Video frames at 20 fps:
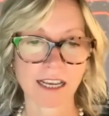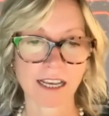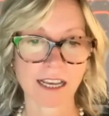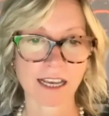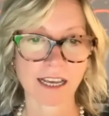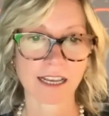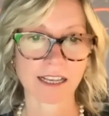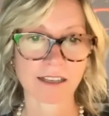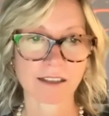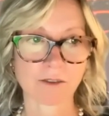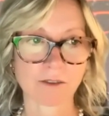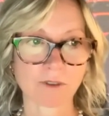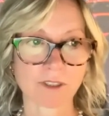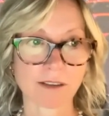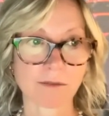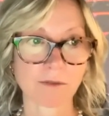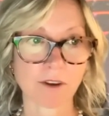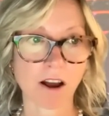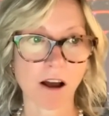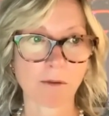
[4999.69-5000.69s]
Uh, there was
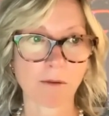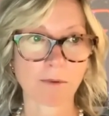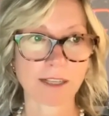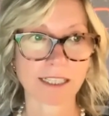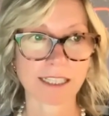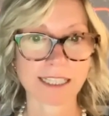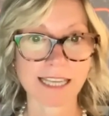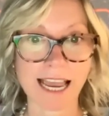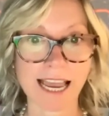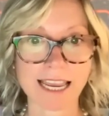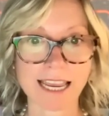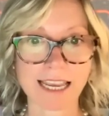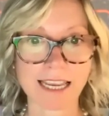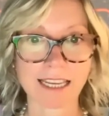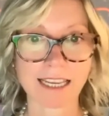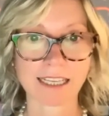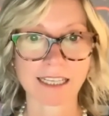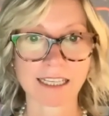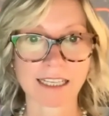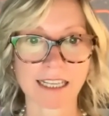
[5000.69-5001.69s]
some common
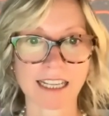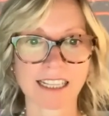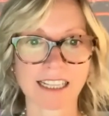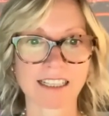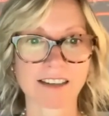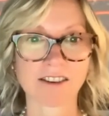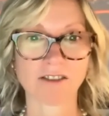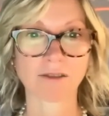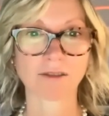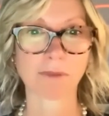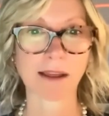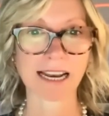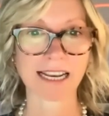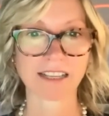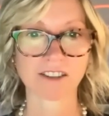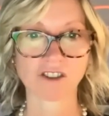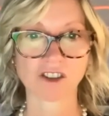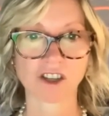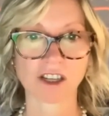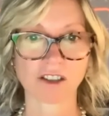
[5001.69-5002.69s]
saying it's not a
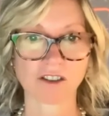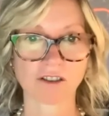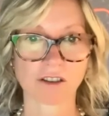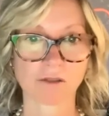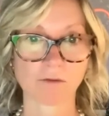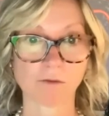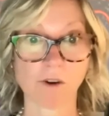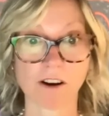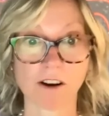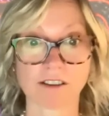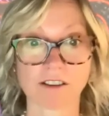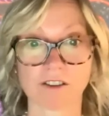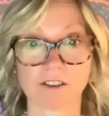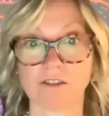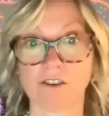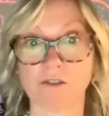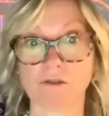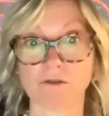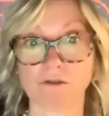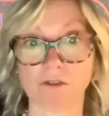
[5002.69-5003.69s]
balance sheet just words
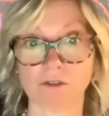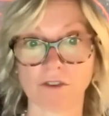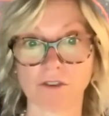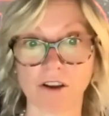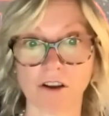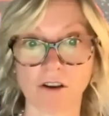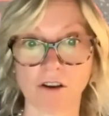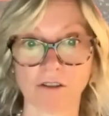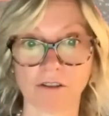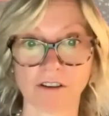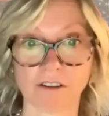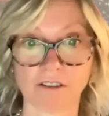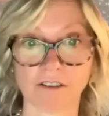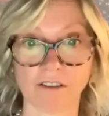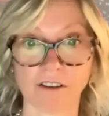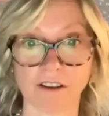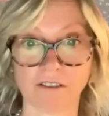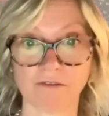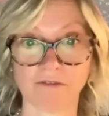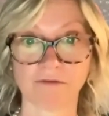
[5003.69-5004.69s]
thrown on on a,
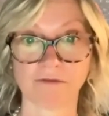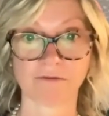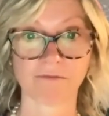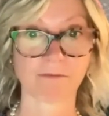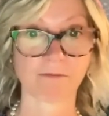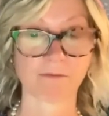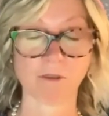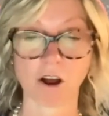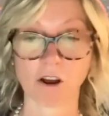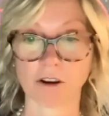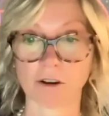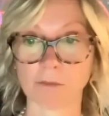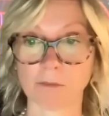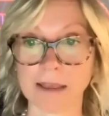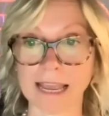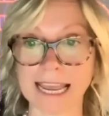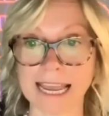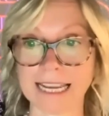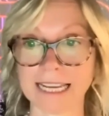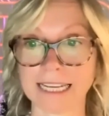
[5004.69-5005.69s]
a on a
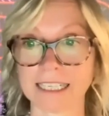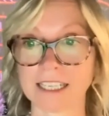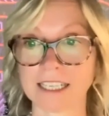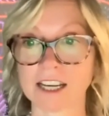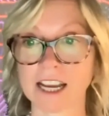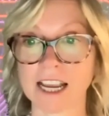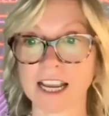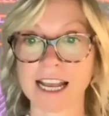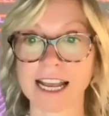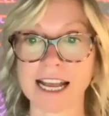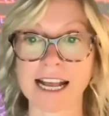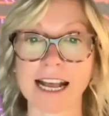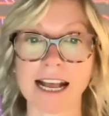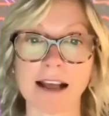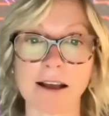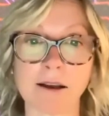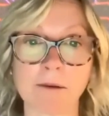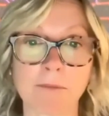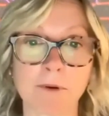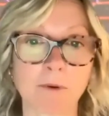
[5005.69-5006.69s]
page,
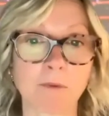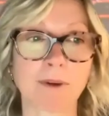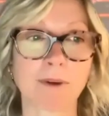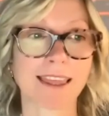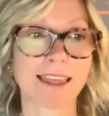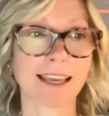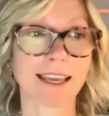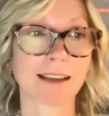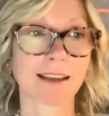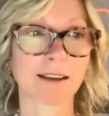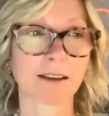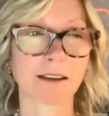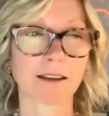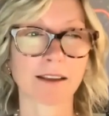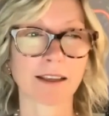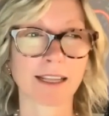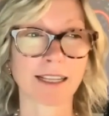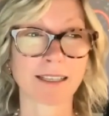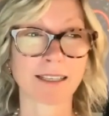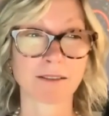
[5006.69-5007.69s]
uh, but we think
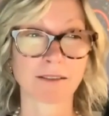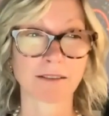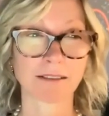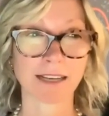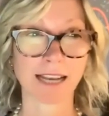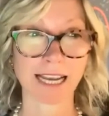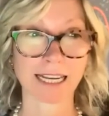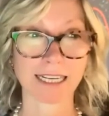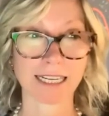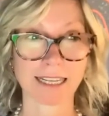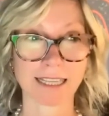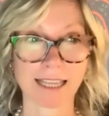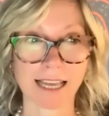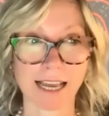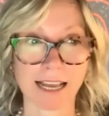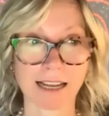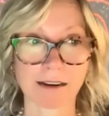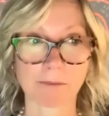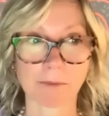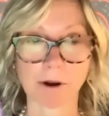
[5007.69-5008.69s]
it's likely
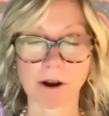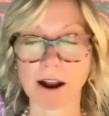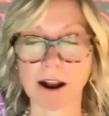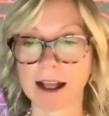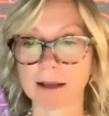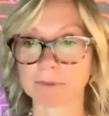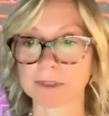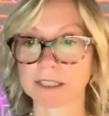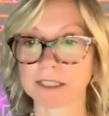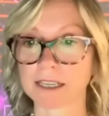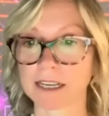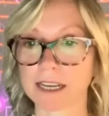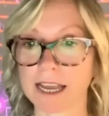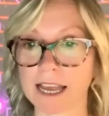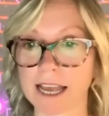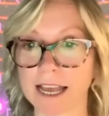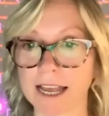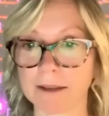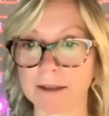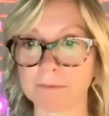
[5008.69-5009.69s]
that perhaps
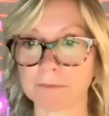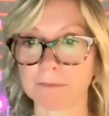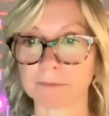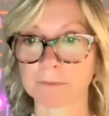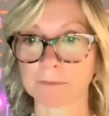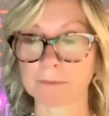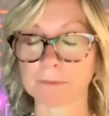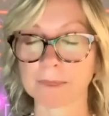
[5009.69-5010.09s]
um,